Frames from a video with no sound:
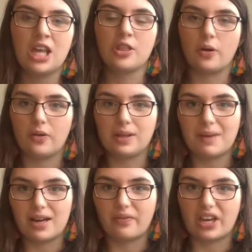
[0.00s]
The only
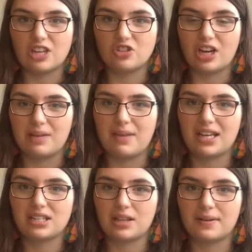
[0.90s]
modification I make
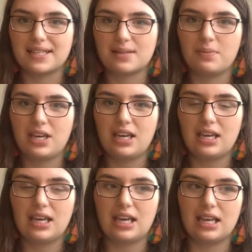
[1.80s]
to the
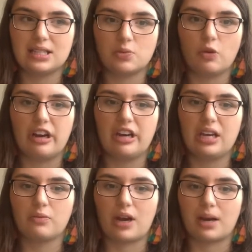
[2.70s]
recipe is where
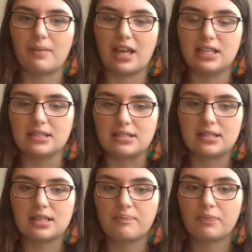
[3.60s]
it recommends